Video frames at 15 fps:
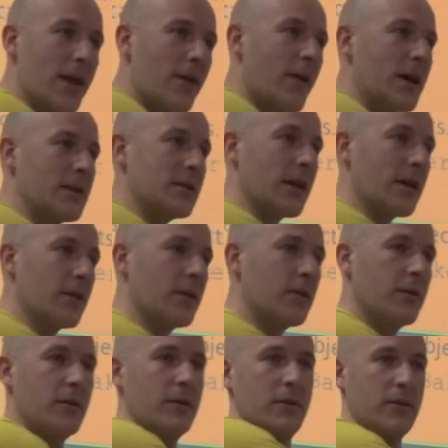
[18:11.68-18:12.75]
theorising,
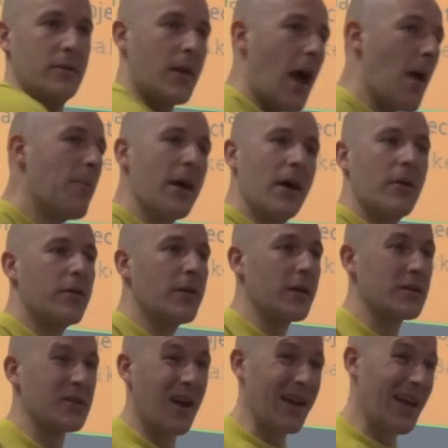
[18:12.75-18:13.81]
they appeal to
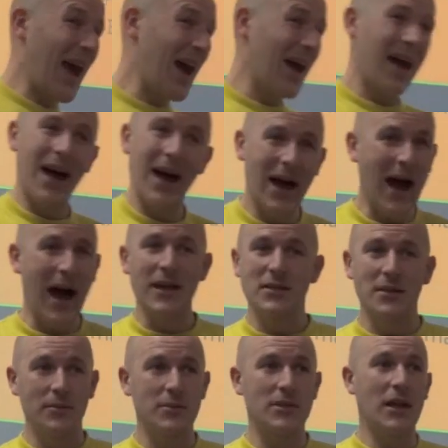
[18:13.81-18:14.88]
things like
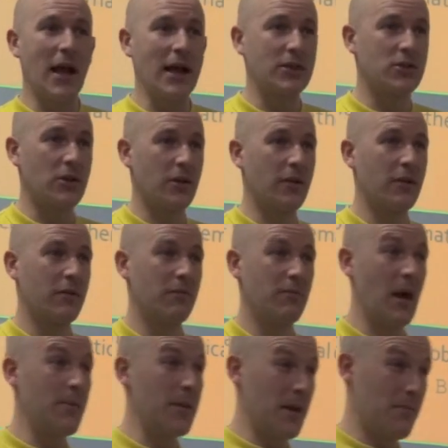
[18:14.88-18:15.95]
atoms, electrons.
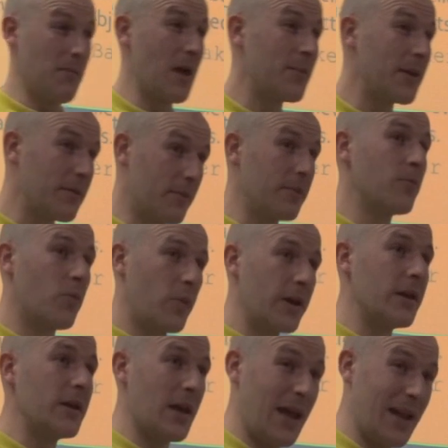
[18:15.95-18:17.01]
Maybe
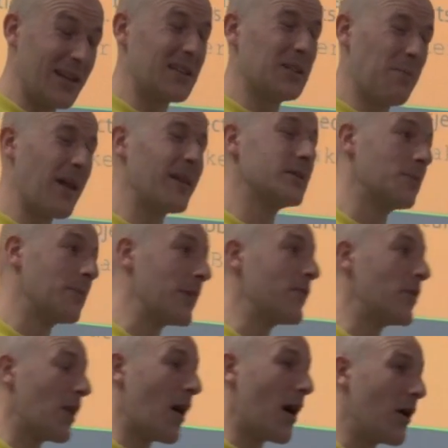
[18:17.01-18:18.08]
we indispensably
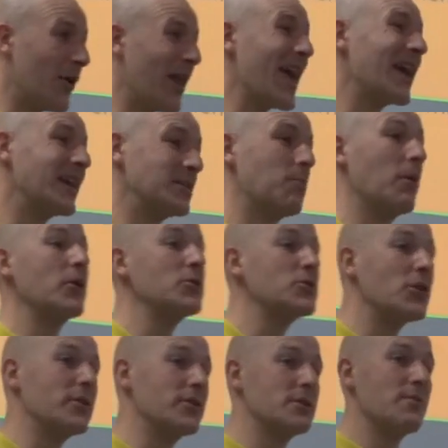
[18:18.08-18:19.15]
rely on Higgs
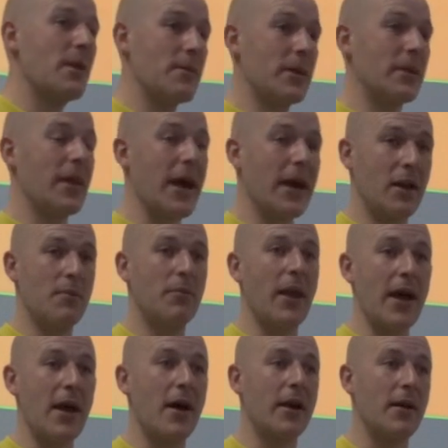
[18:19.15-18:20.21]
bosons. Maybe they're going to
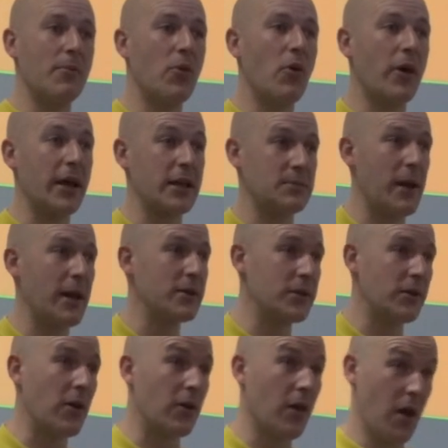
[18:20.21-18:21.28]
play an important
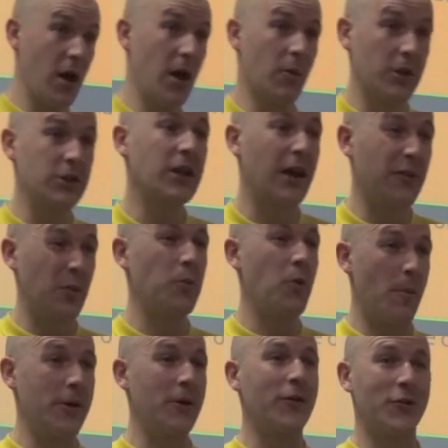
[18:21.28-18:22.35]
explanatory role. In which case, we
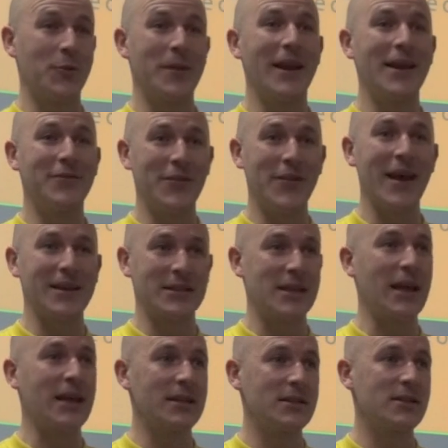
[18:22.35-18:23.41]
probably ought to believe that they
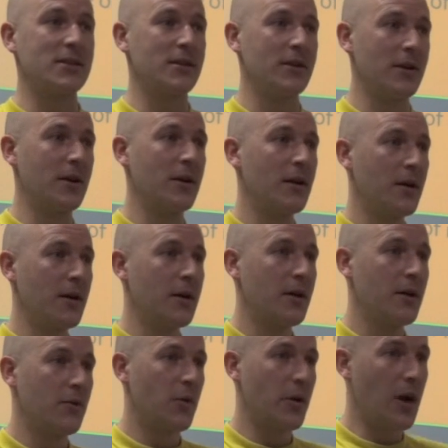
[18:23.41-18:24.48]
exist.
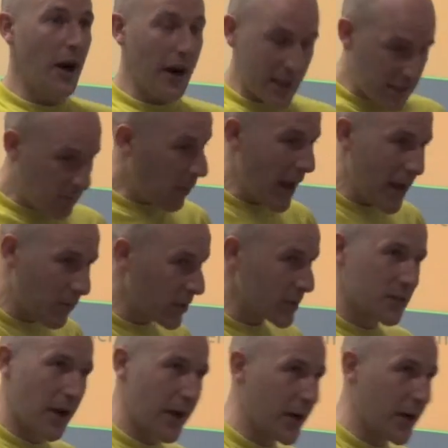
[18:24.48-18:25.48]
If we can't explain what's